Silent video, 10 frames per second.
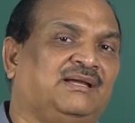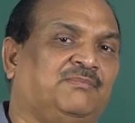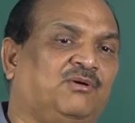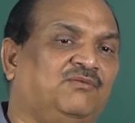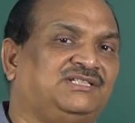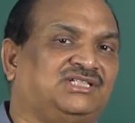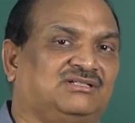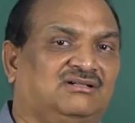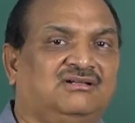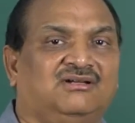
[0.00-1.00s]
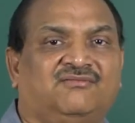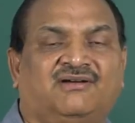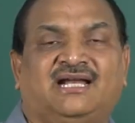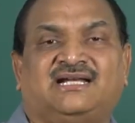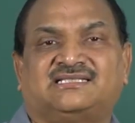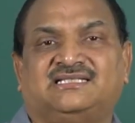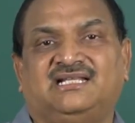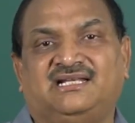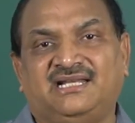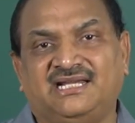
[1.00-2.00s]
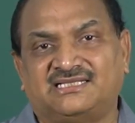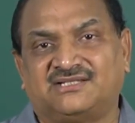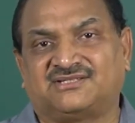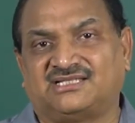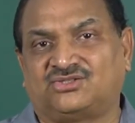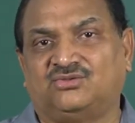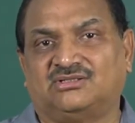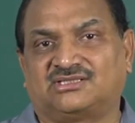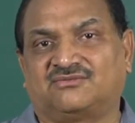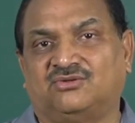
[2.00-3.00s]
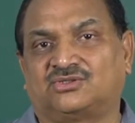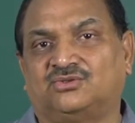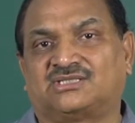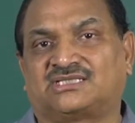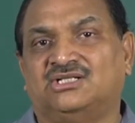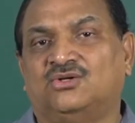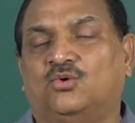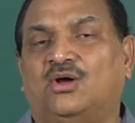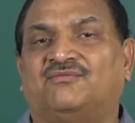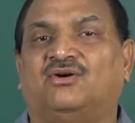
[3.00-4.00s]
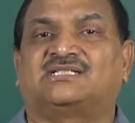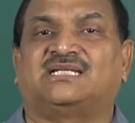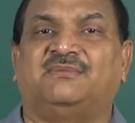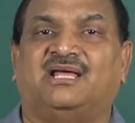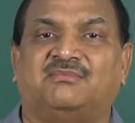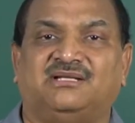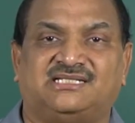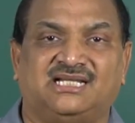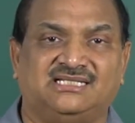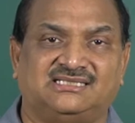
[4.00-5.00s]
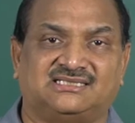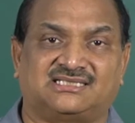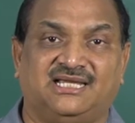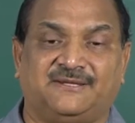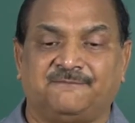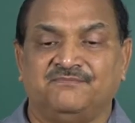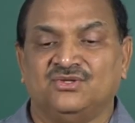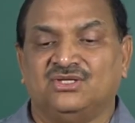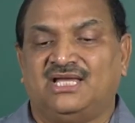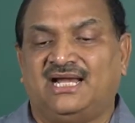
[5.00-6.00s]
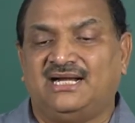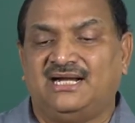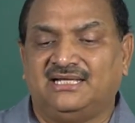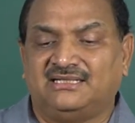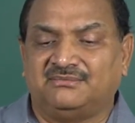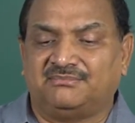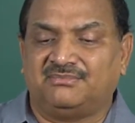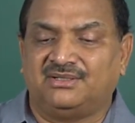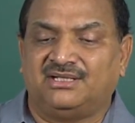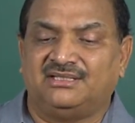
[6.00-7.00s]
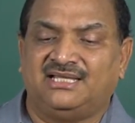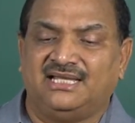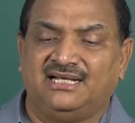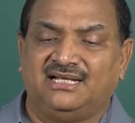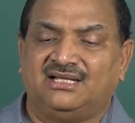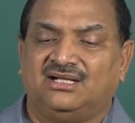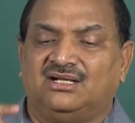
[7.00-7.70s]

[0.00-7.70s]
provision for addressing the needs of such students, of course, who have got subnormal intelligence, and then